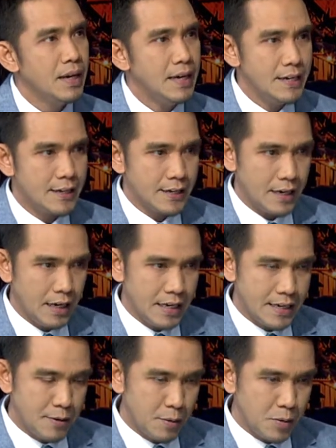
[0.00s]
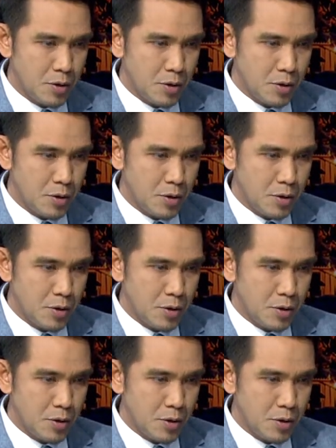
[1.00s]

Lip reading: is it.